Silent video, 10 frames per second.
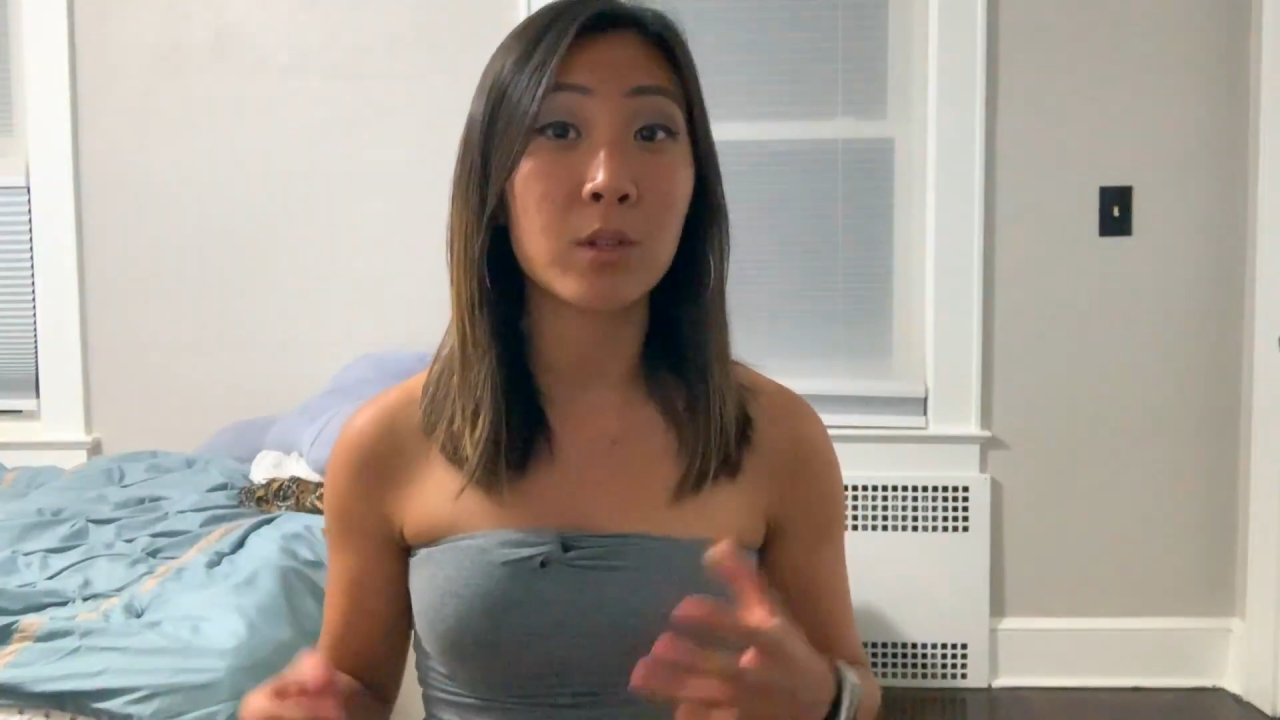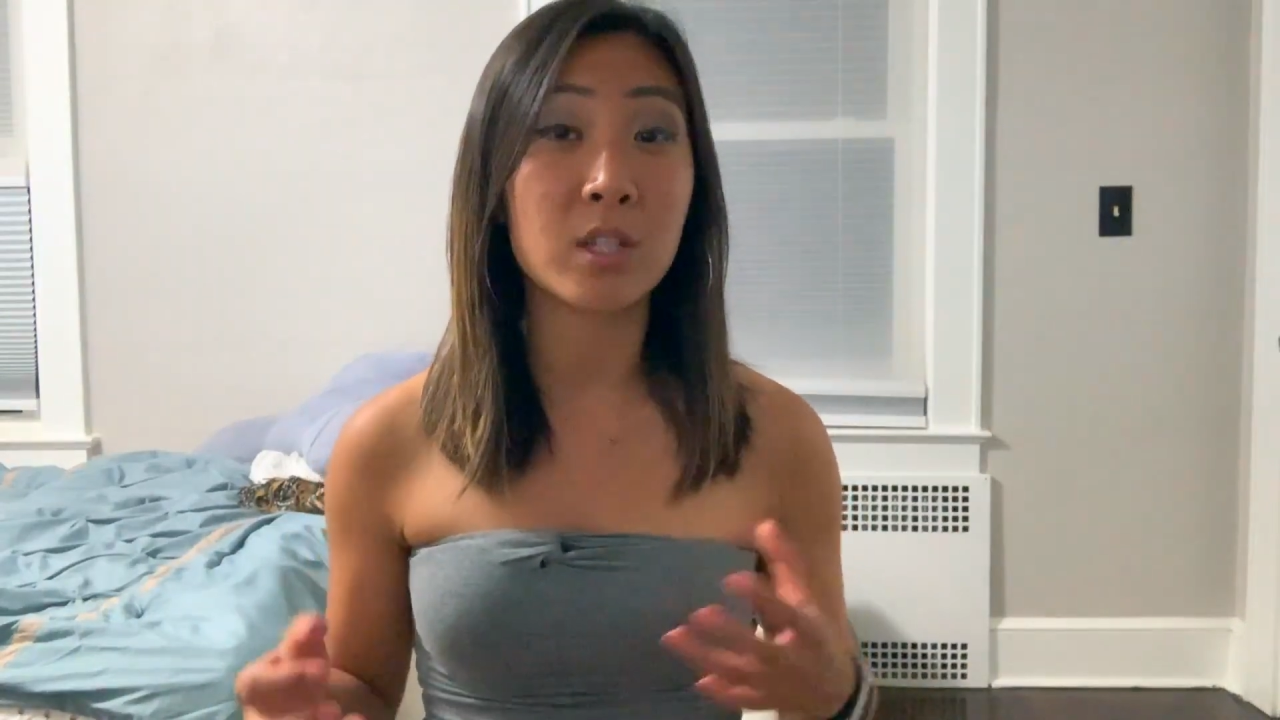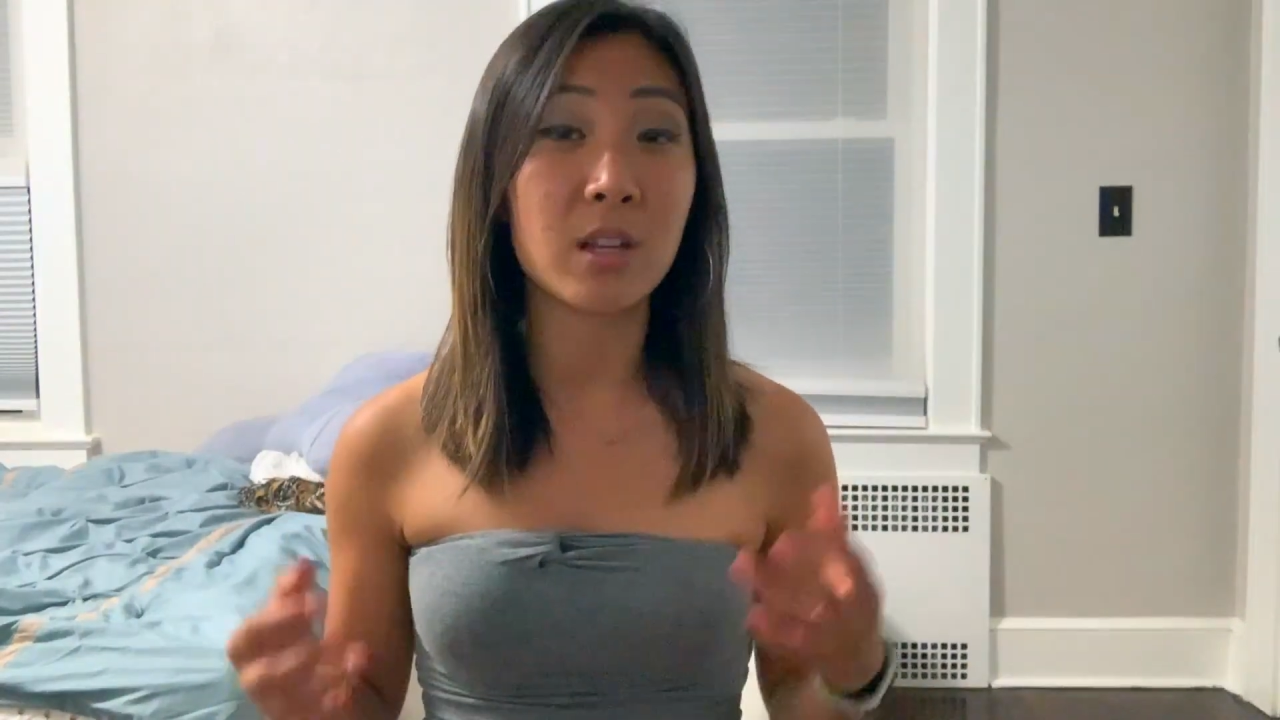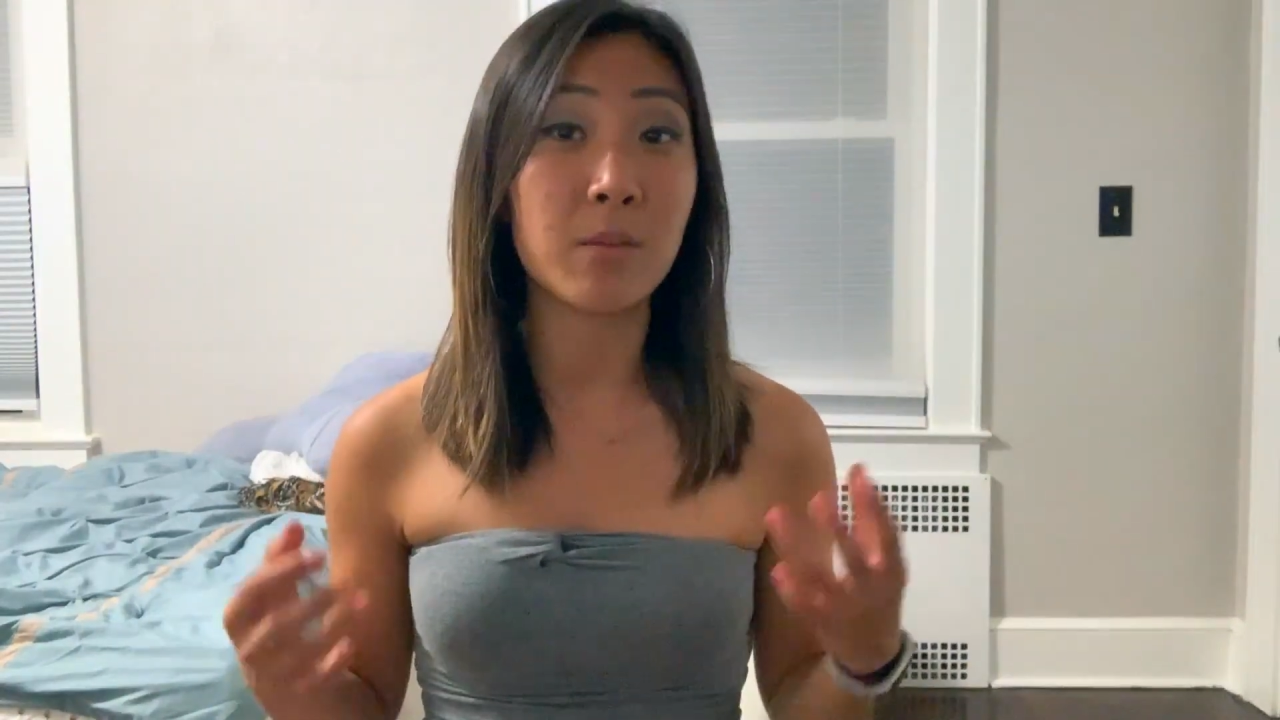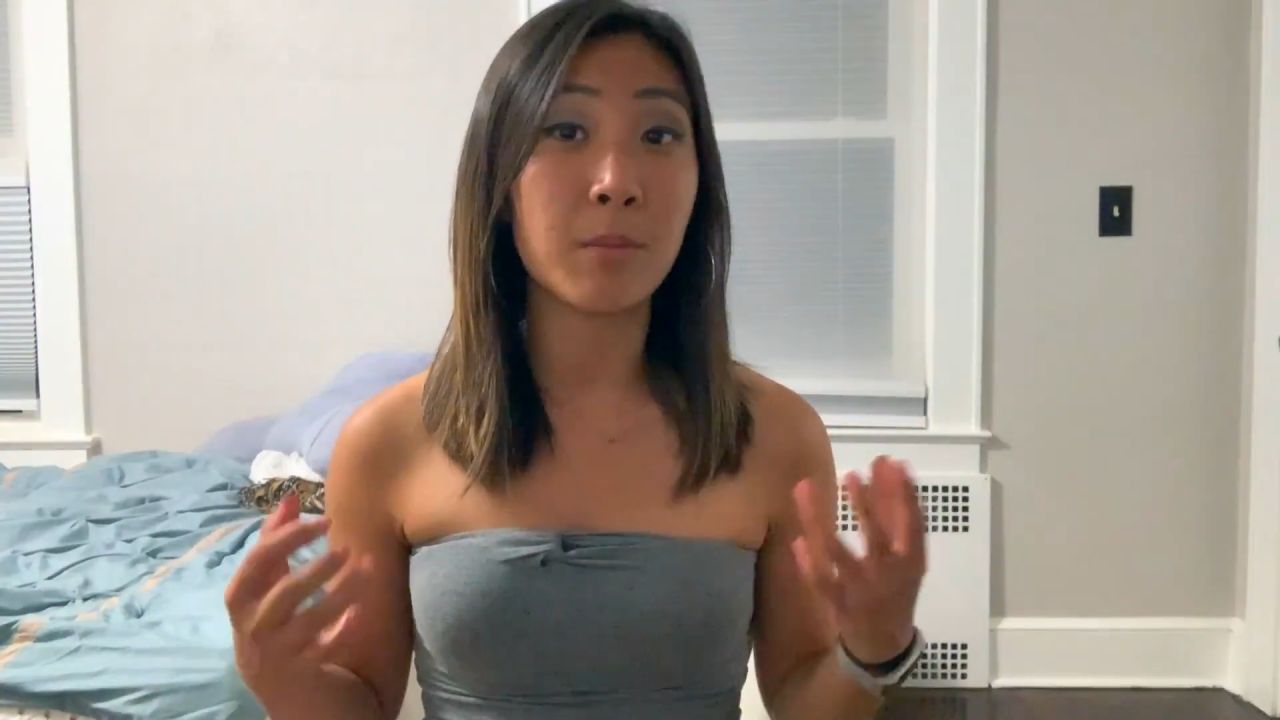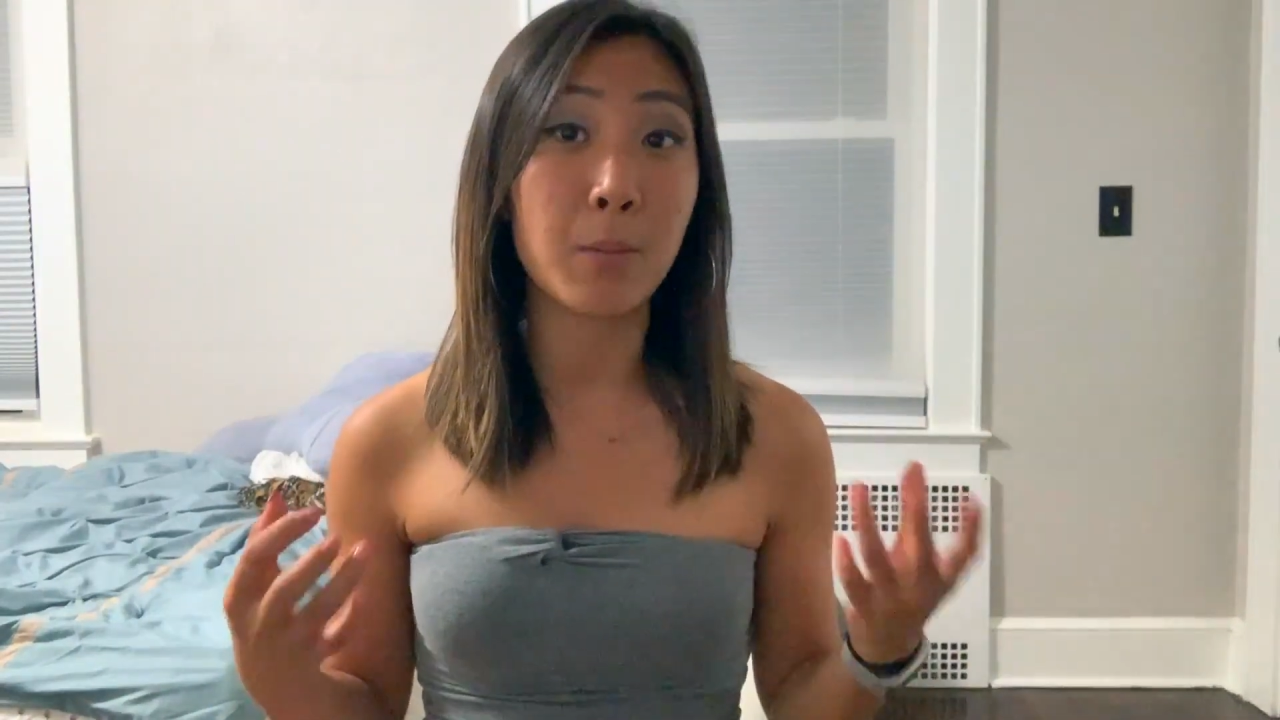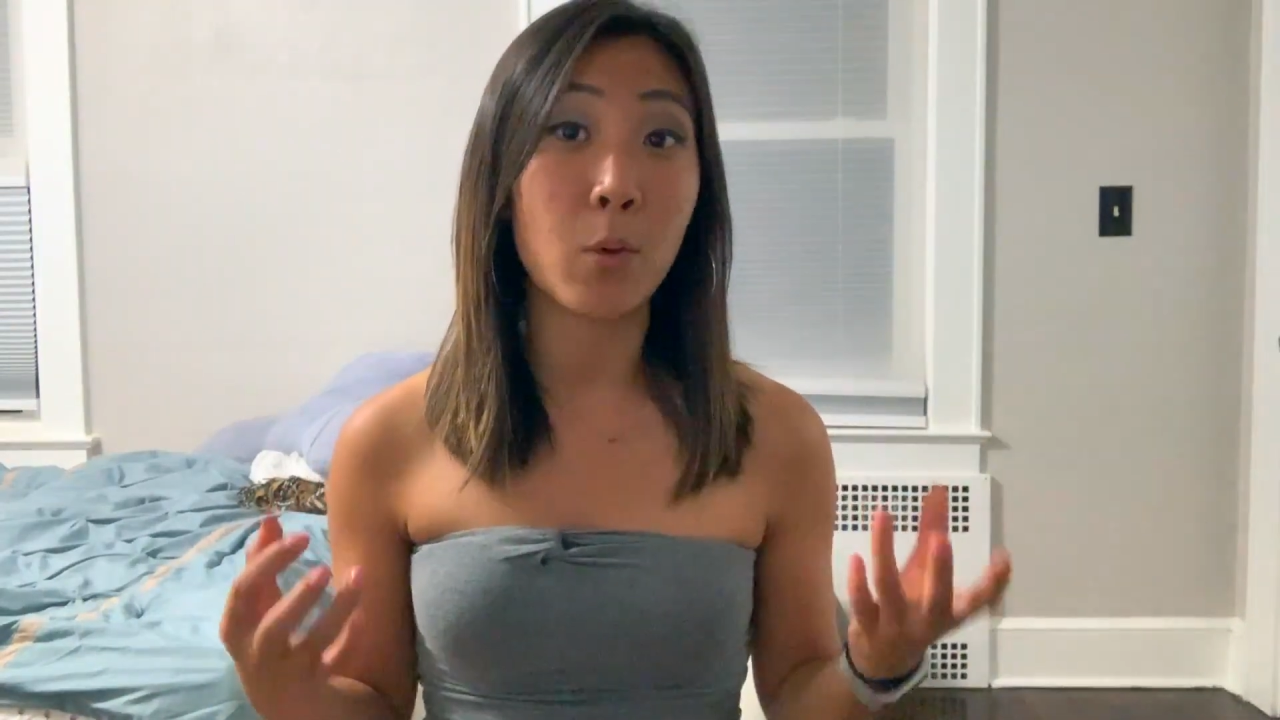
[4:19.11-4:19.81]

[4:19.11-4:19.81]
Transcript: redeem my